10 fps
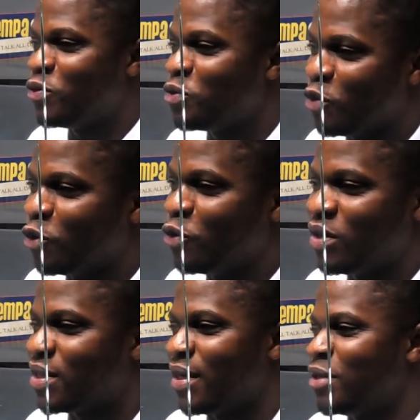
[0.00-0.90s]
putu mo
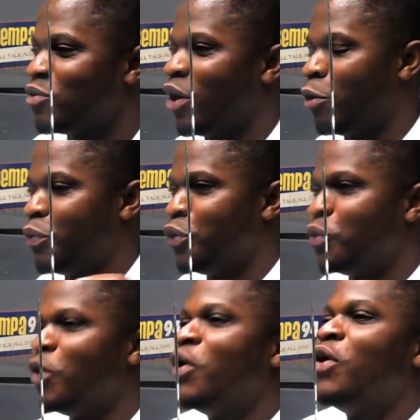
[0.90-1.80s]
to say he's not helping
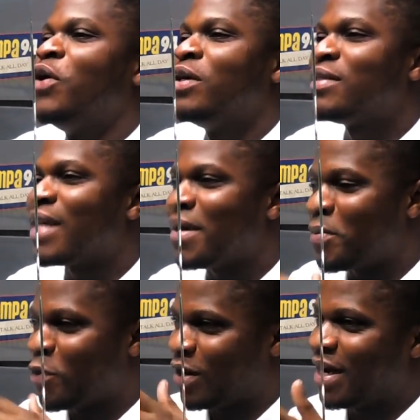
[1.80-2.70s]
you. Say
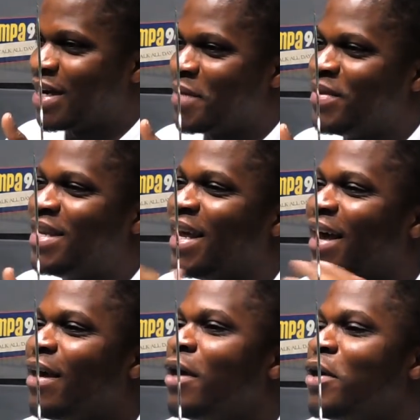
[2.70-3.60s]
baby odin na me.
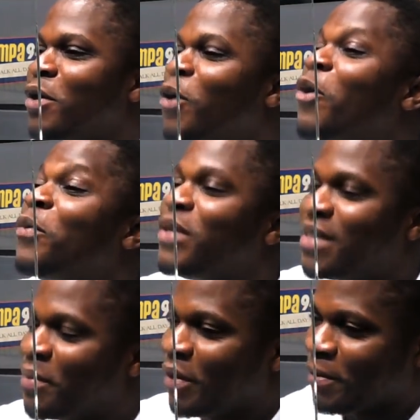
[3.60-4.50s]

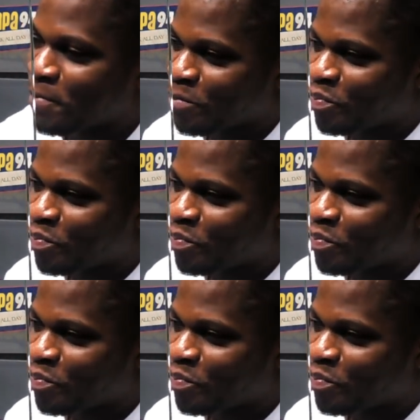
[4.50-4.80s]
I'm